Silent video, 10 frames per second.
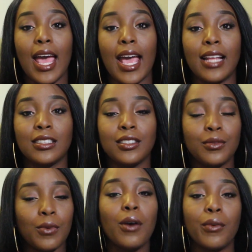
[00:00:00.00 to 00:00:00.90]
and
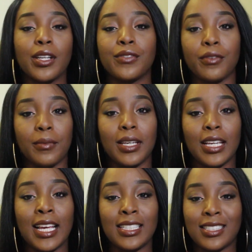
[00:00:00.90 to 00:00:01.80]
just what works for
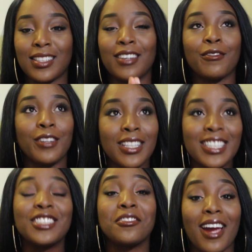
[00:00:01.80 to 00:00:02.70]
me. It's
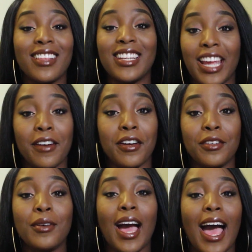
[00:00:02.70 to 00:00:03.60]
really trial and error.
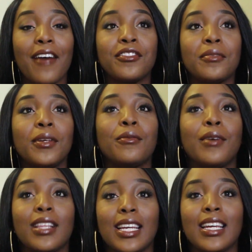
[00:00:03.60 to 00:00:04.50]
You have to be
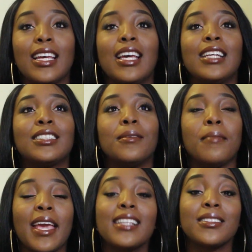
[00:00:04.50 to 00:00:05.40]
willing to
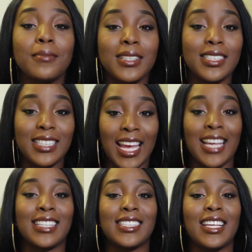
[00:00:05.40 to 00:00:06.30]
make some
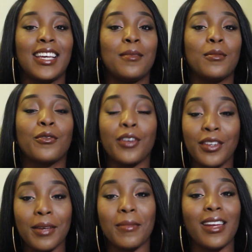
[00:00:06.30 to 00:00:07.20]
mistakes before
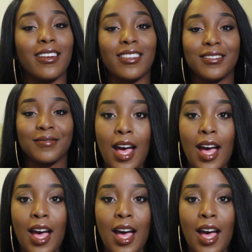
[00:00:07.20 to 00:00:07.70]
you get better.